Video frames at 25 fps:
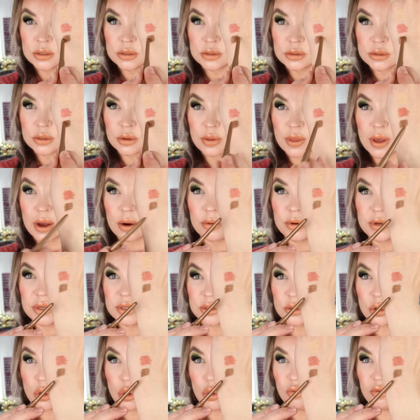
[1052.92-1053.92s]
So that one
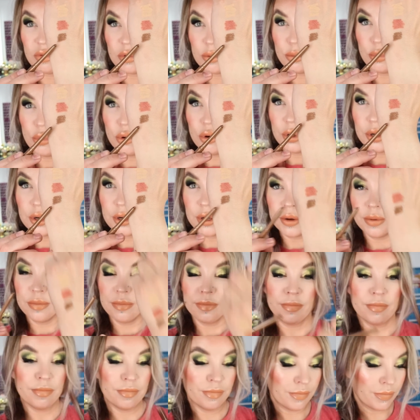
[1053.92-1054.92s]
is Overboard.
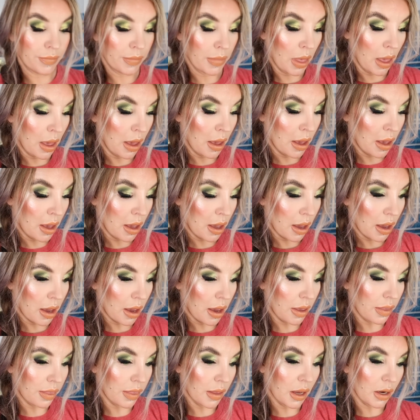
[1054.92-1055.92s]

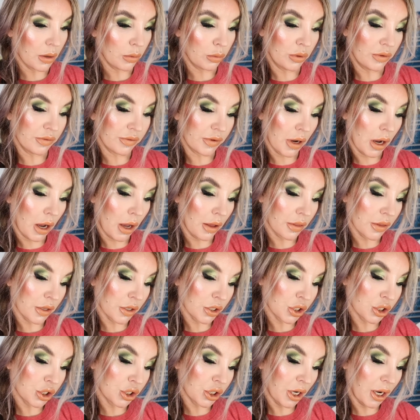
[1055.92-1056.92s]
And then we've got the
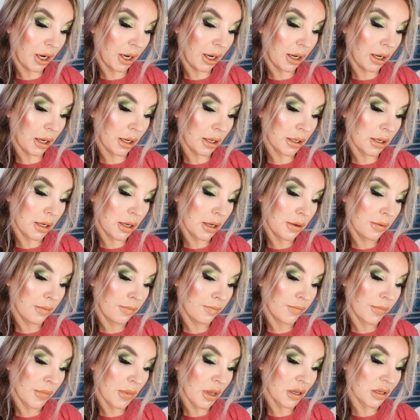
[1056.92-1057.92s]
shade
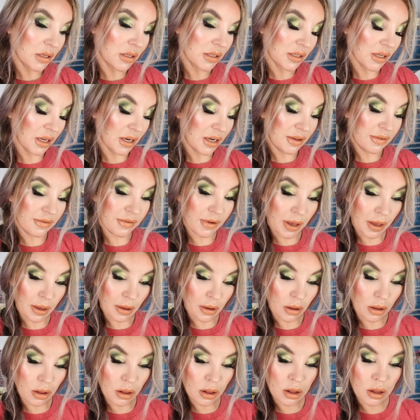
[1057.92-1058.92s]
Sunny
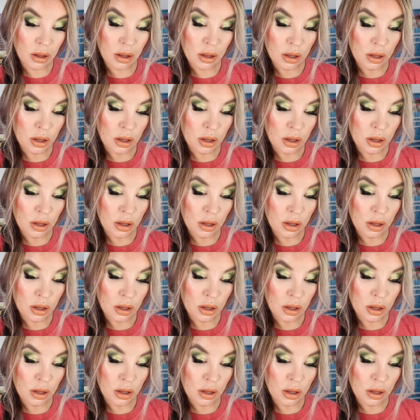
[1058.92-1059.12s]
Veil.